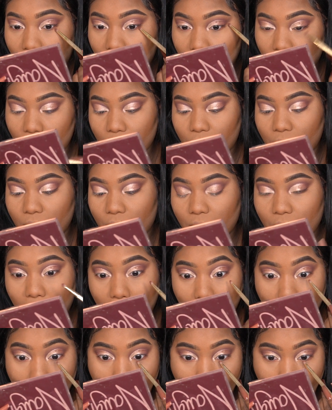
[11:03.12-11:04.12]
All right,
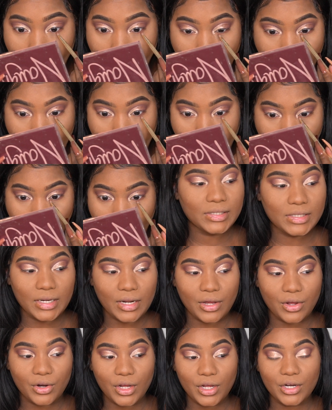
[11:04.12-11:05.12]
so those are blended
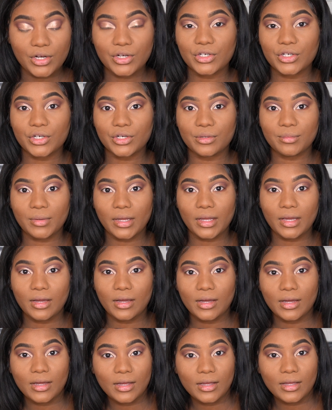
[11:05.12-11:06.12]
out under my
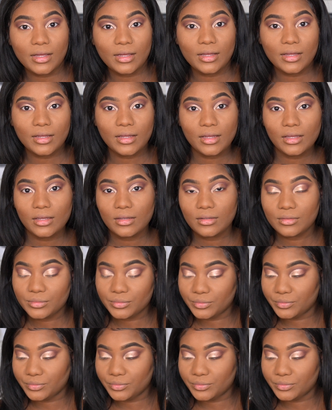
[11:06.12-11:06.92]
eye.